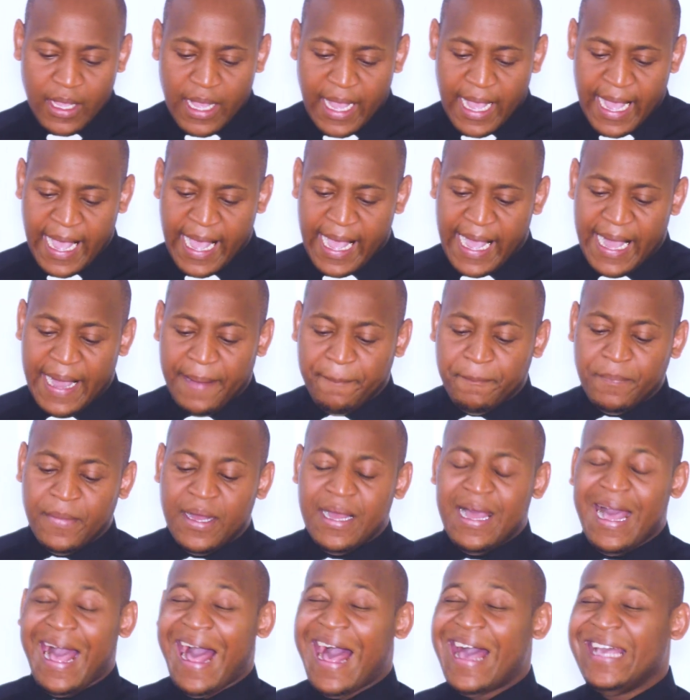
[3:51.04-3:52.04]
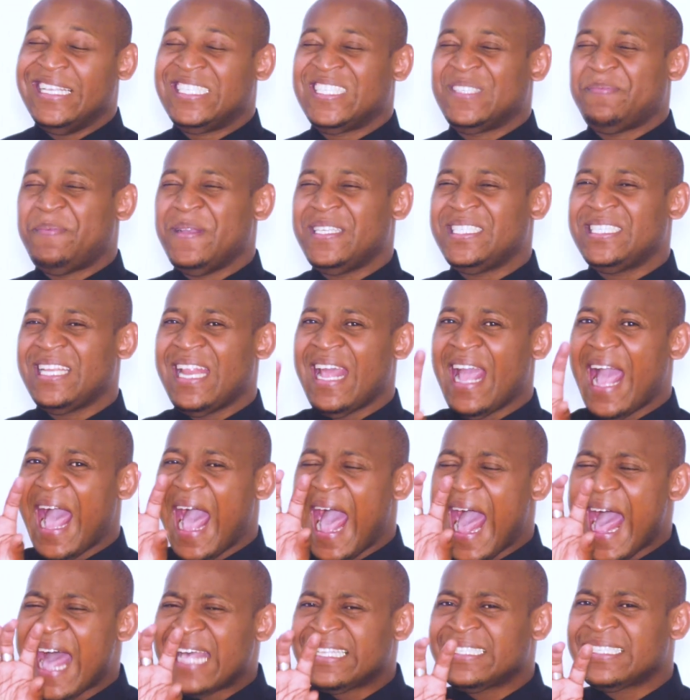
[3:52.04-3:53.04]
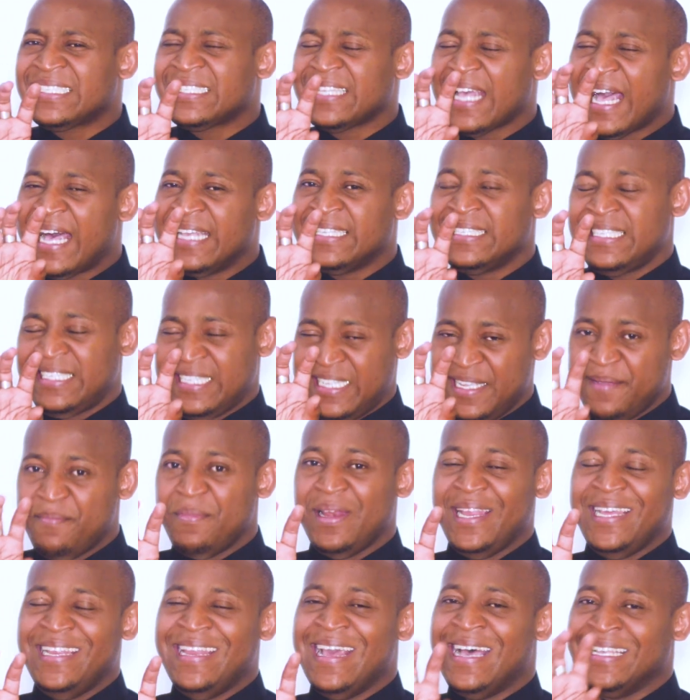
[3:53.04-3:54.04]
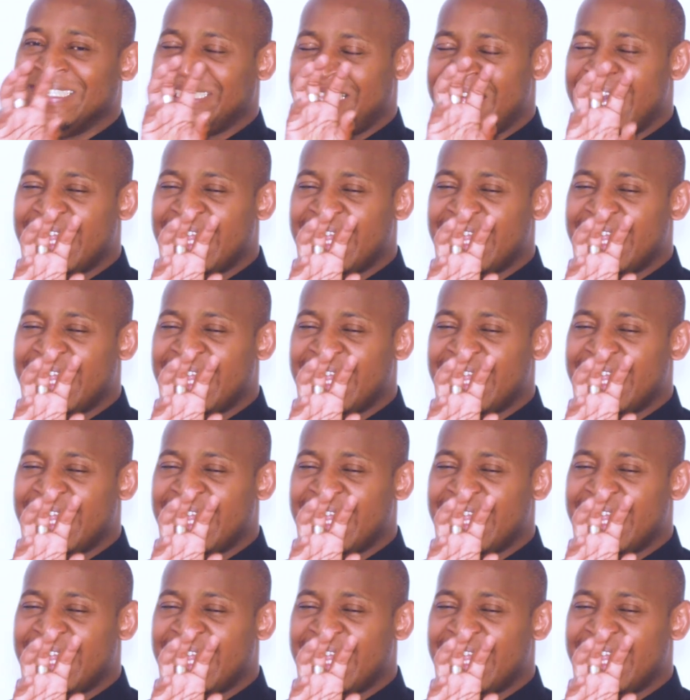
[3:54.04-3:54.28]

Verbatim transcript: um, especially us as team leaders.